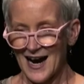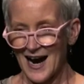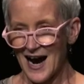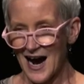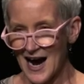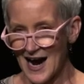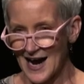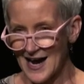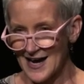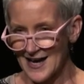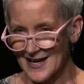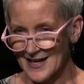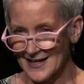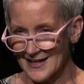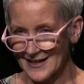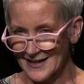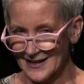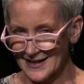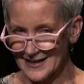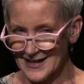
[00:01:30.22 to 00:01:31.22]

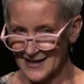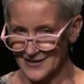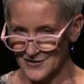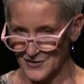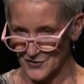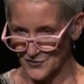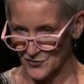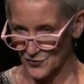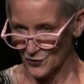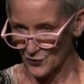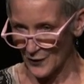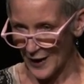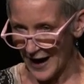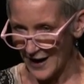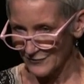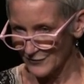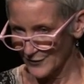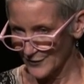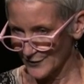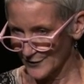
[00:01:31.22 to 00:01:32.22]
I get to
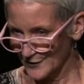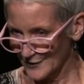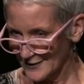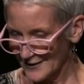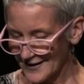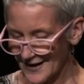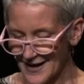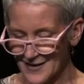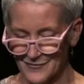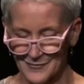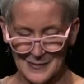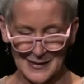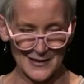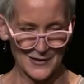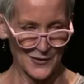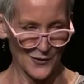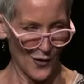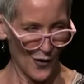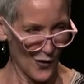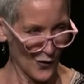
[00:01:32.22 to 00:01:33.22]
travel. I've been
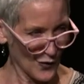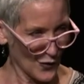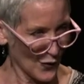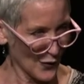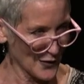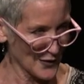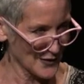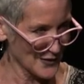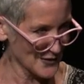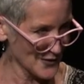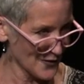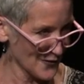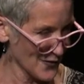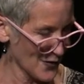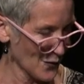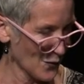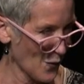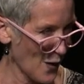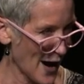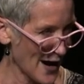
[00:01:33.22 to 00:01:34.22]
to all corners of
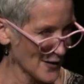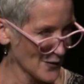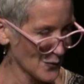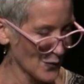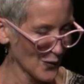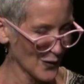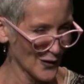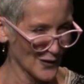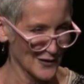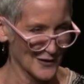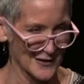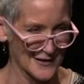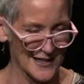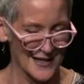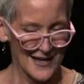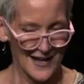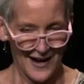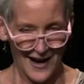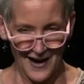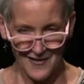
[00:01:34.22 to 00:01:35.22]
the wine world.
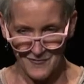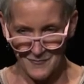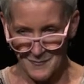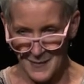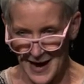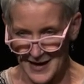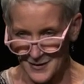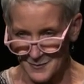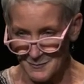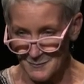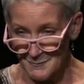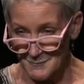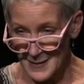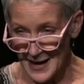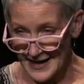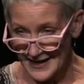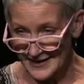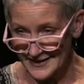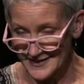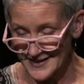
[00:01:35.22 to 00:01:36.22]
I've met
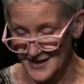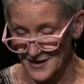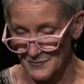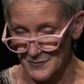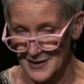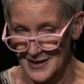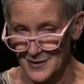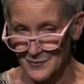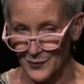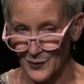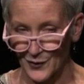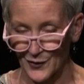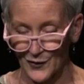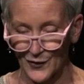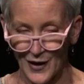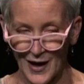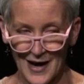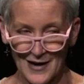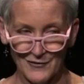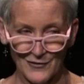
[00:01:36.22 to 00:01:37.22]
amazing
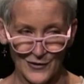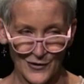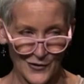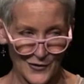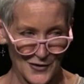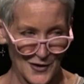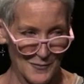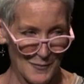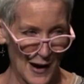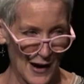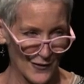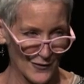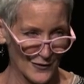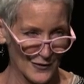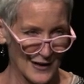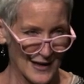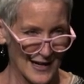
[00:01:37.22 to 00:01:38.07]
people. I've learned about